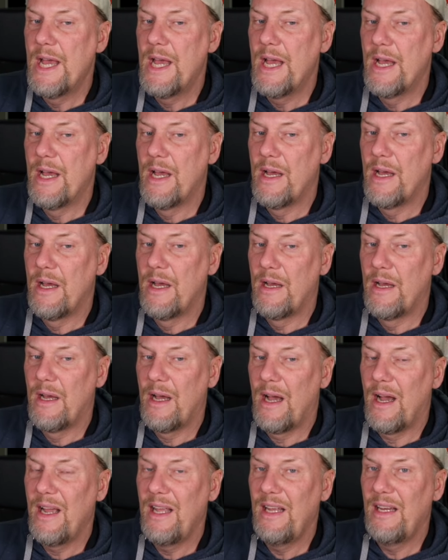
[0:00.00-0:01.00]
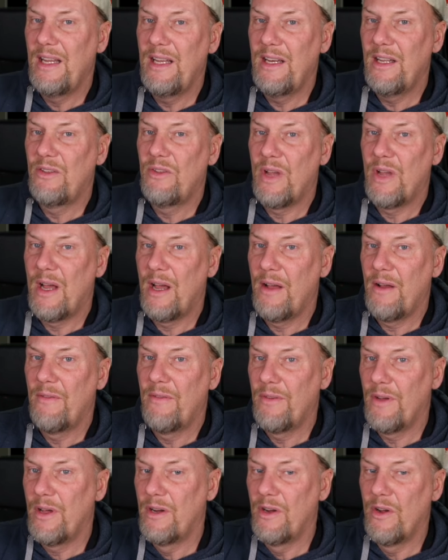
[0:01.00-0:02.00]
I needed to
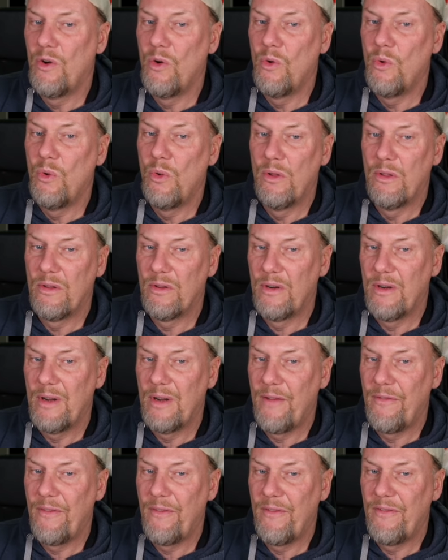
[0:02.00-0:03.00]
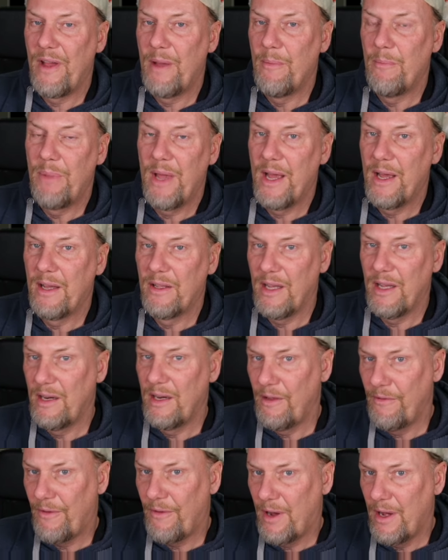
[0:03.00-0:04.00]
have an older FFmpeg,
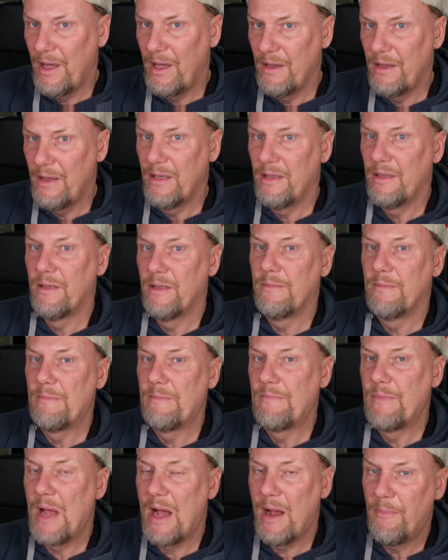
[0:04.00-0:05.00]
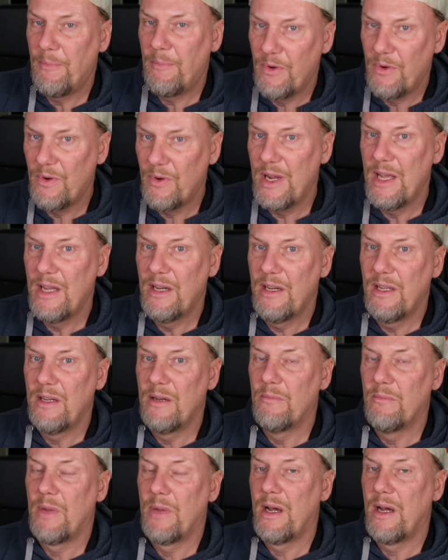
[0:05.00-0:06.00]
and if I
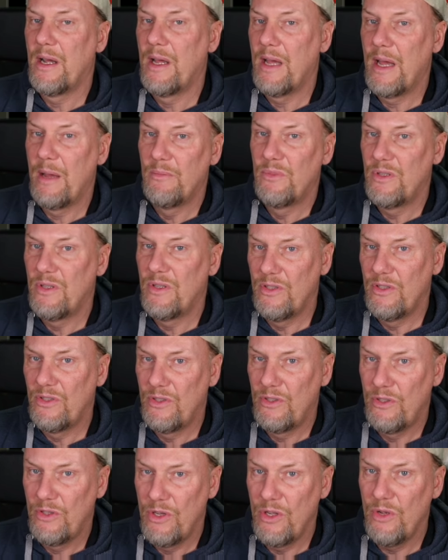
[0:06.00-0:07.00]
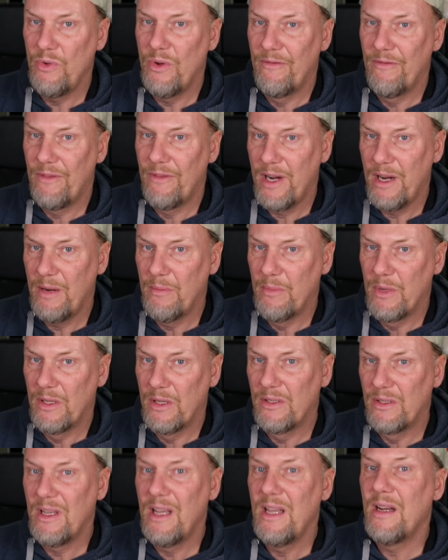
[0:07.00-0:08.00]
upgraded my MSys2
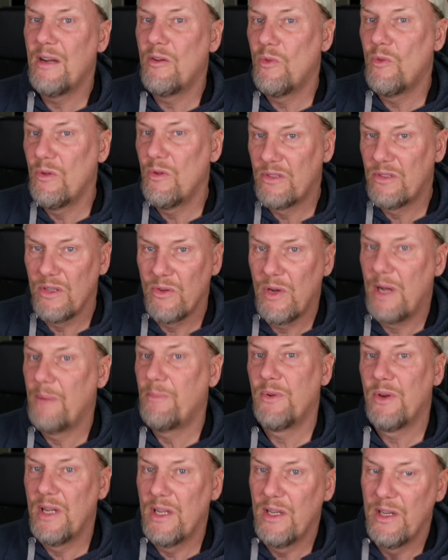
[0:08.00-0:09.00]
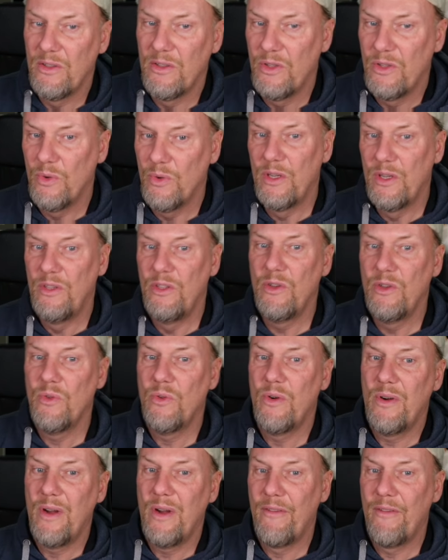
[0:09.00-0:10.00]
environment, it also upgraded to a
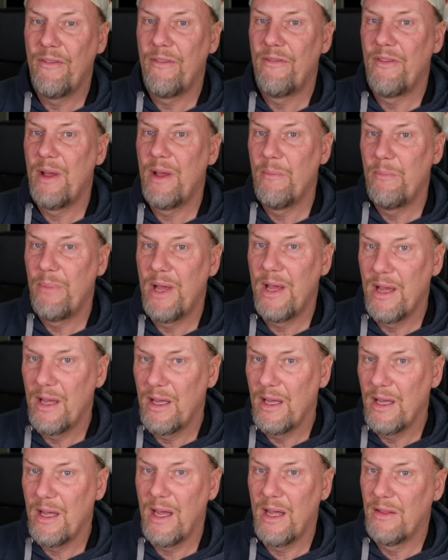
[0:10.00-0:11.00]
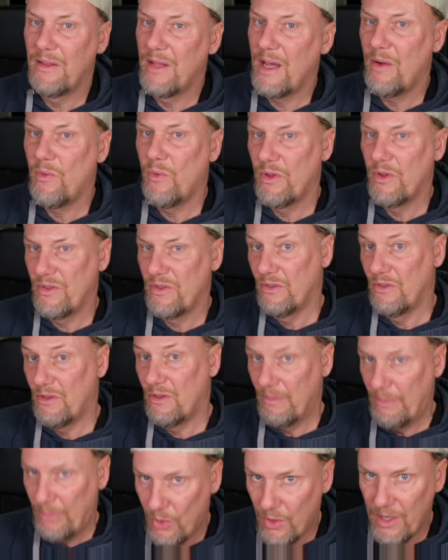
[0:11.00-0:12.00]
newer FFmpeg, and that wasn't
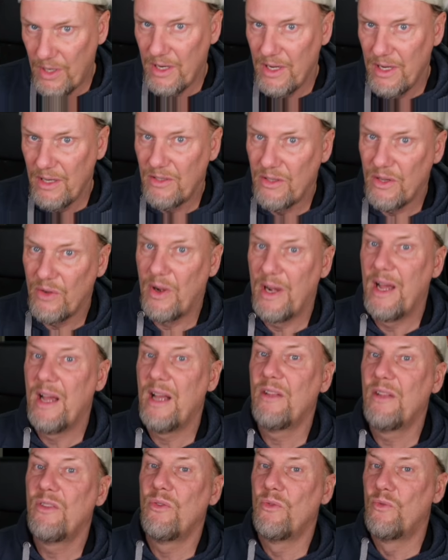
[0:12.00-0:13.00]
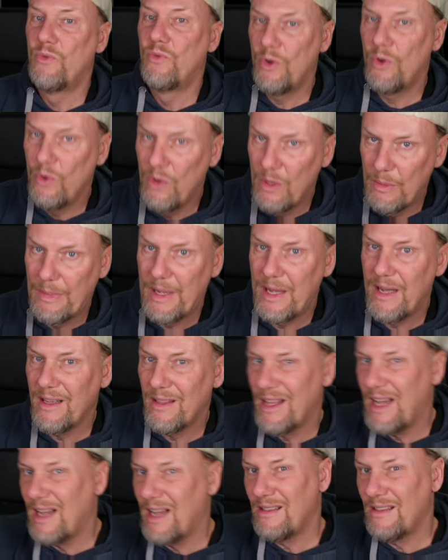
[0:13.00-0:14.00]
supported, so I had to roll
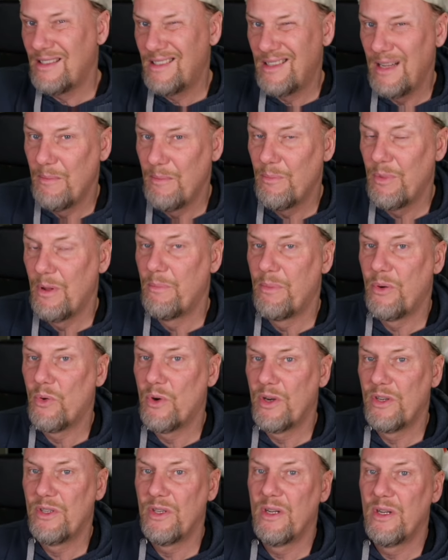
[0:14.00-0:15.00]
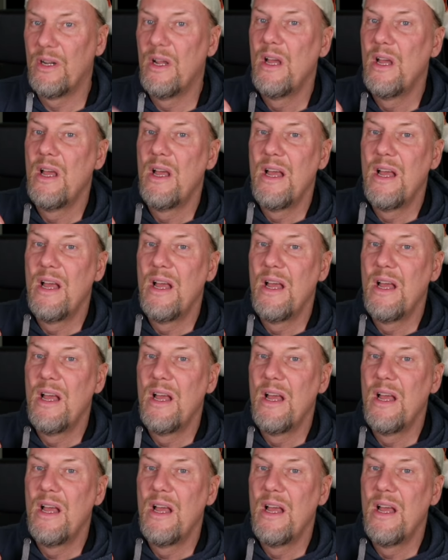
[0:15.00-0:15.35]
back that simple portion.